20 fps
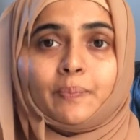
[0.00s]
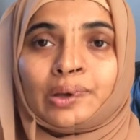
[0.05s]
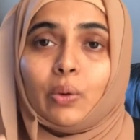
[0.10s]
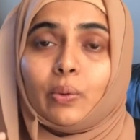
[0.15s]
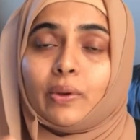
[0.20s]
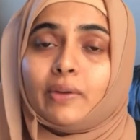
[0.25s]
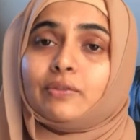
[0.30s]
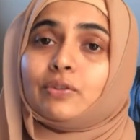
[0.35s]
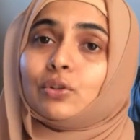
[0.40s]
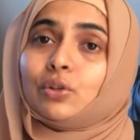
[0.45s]
We
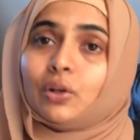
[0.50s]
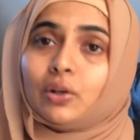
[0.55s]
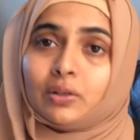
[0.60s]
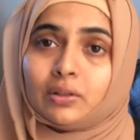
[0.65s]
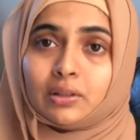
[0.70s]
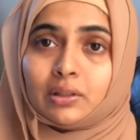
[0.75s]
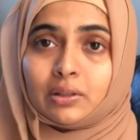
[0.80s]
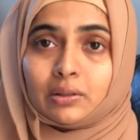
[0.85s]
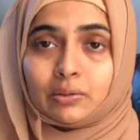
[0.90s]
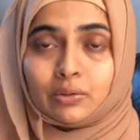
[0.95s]
have to lock
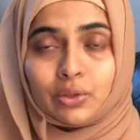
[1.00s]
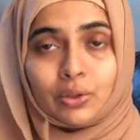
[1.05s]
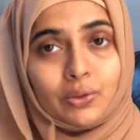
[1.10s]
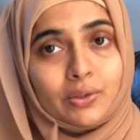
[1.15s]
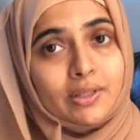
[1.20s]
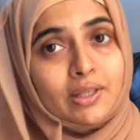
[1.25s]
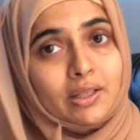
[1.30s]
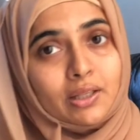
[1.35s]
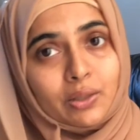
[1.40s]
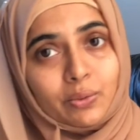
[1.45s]
the doors
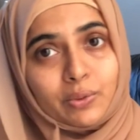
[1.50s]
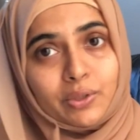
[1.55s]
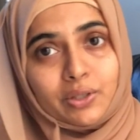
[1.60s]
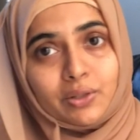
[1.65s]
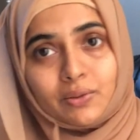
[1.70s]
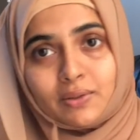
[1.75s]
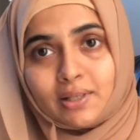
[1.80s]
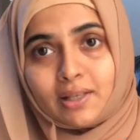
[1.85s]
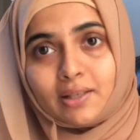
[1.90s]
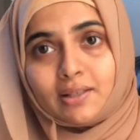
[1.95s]
and the
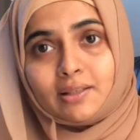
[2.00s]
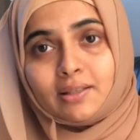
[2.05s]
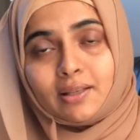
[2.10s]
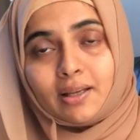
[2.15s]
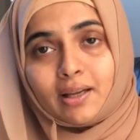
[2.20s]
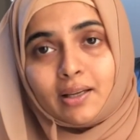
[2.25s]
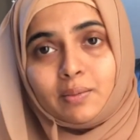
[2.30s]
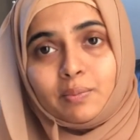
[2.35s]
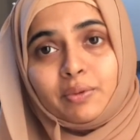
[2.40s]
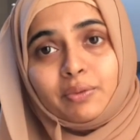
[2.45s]
windows at
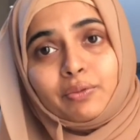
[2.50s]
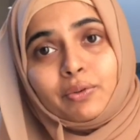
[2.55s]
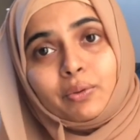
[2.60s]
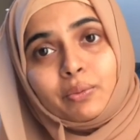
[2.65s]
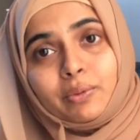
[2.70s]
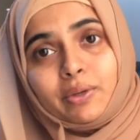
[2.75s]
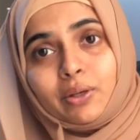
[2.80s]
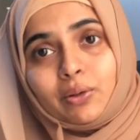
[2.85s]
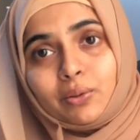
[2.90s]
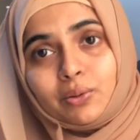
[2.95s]
night before we
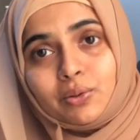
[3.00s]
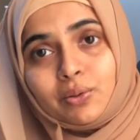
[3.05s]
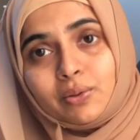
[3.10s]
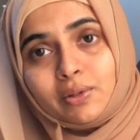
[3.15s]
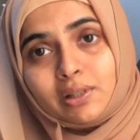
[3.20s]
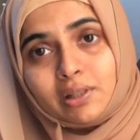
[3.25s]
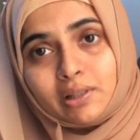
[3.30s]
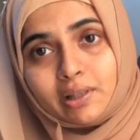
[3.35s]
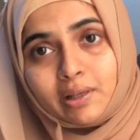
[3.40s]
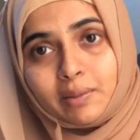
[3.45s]
go to
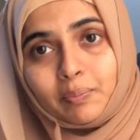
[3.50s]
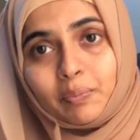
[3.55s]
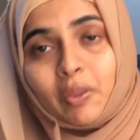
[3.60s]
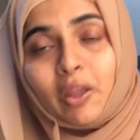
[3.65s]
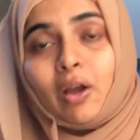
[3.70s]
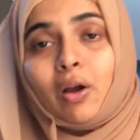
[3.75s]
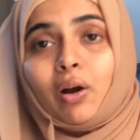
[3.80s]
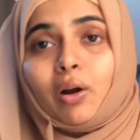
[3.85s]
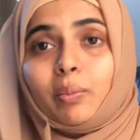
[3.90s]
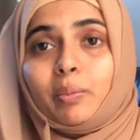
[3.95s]
sleep
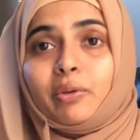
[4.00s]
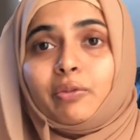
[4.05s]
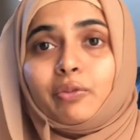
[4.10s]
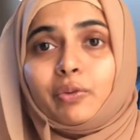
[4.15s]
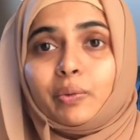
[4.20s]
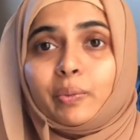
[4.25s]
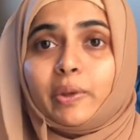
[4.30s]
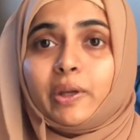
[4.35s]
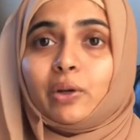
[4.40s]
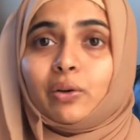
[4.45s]
or before
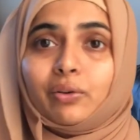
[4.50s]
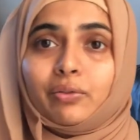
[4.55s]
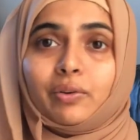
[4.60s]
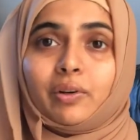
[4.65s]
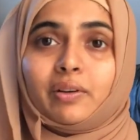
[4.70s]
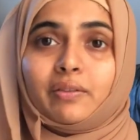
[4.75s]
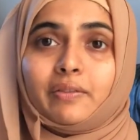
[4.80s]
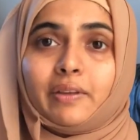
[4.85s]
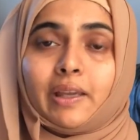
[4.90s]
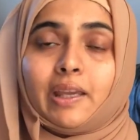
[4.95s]
we go for a
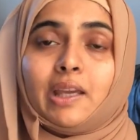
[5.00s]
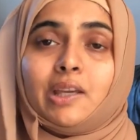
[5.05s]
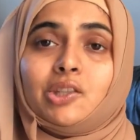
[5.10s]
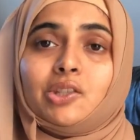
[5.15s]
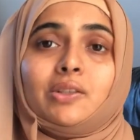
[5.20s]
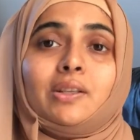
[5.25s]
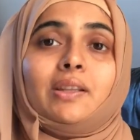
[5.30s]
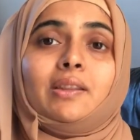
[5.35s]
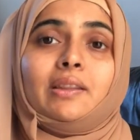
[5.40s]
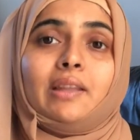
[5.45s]
vacation
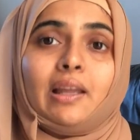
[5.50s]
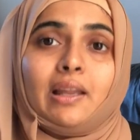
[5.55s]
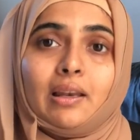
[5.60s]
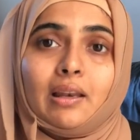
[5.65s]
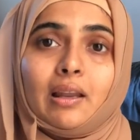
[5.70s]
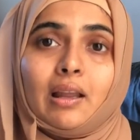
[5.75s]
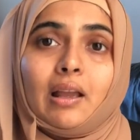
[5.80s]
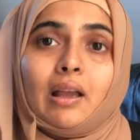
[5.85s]
and then